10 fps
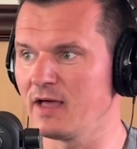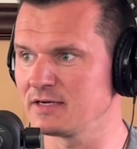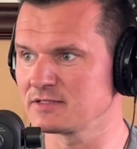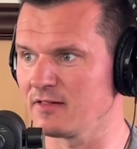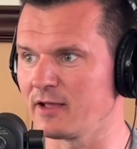
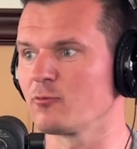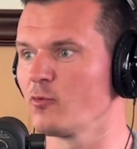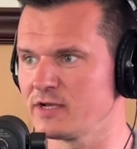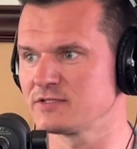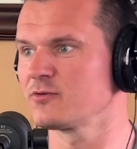that to like
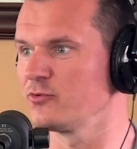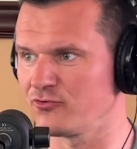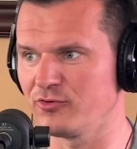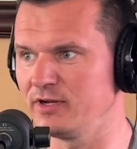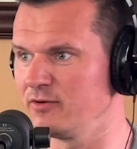rest,
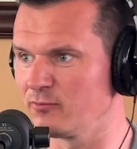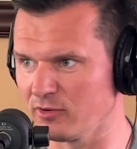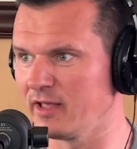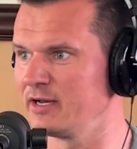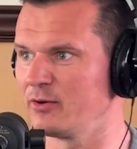retreat,
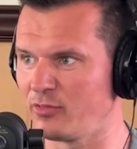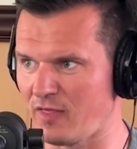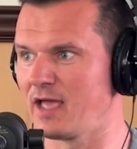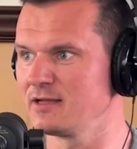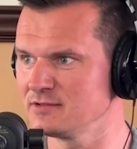related
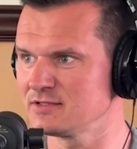things.